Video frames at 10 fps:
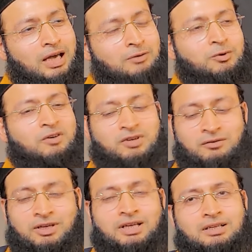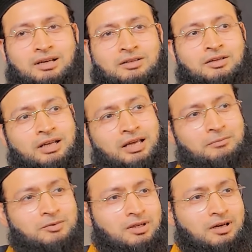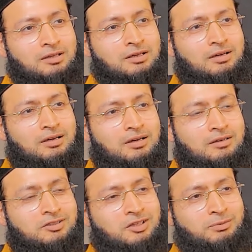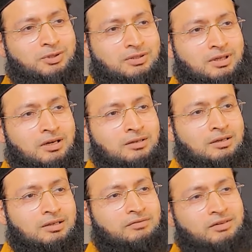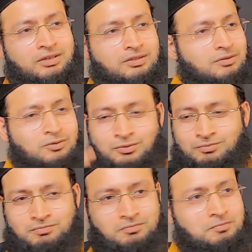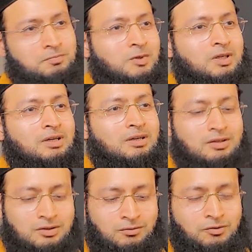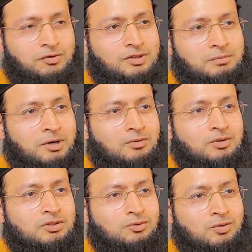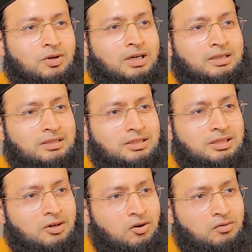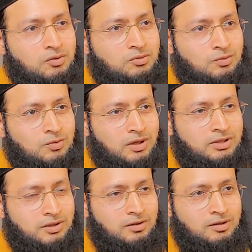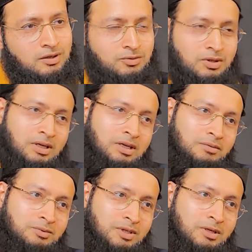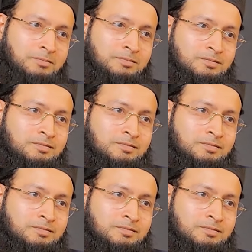And we have given it other names and other descriptions and other definitions. No. Tasawwuf is about the sunnah and the seerah of Rasulullah sallallahu alayhi wa sallam.